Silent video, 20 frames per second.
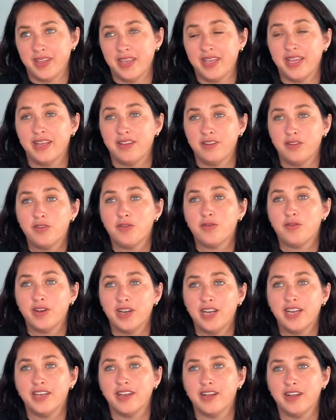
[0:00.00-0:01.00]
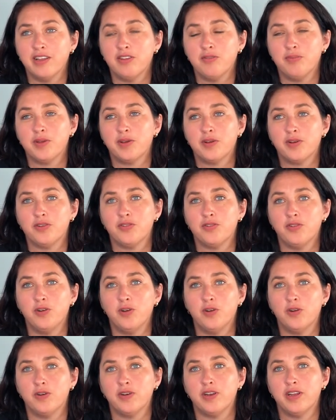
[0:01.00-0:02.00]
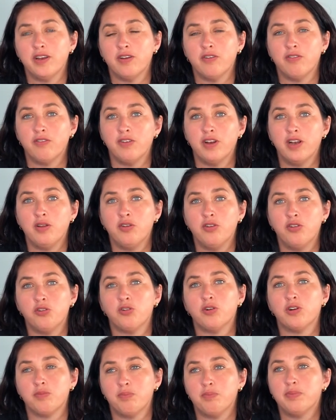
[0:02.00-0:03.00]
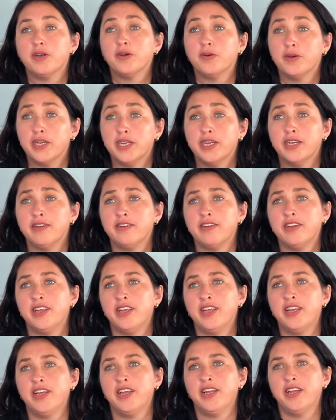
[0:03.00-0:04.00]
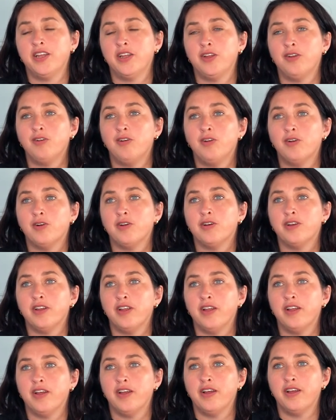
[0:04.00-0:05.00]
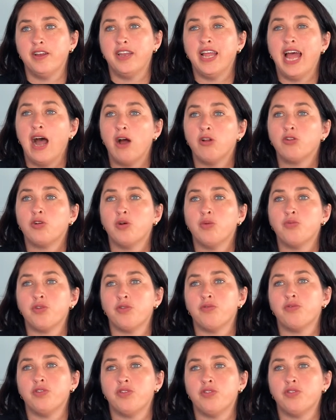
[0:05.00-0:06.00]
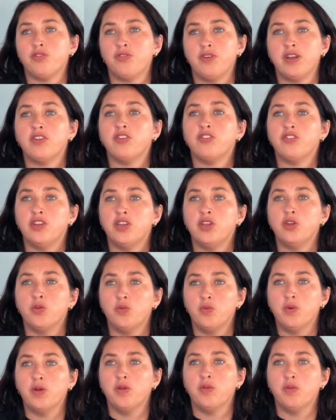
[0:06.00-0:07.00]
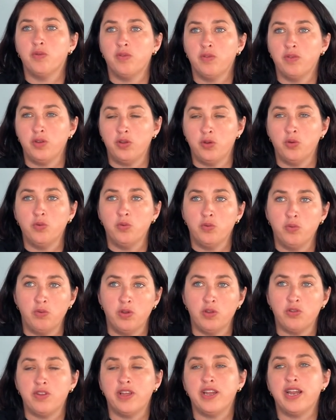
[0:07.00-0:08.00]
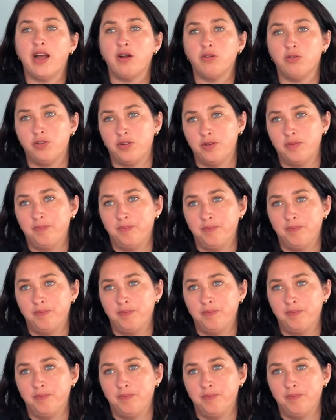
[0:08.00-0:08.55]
Yeah, this is really nice because you learn in a really short period. You learn uh, the outcomes of the strategy you will you will set out.